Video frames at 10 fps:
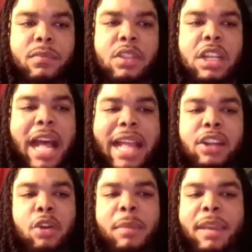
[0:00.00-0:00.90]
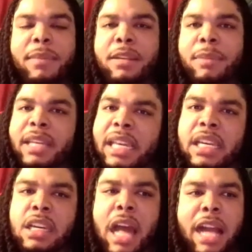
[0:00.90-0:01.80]
to I know maybe the
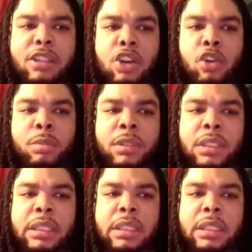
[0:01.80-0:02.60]
beginning of October,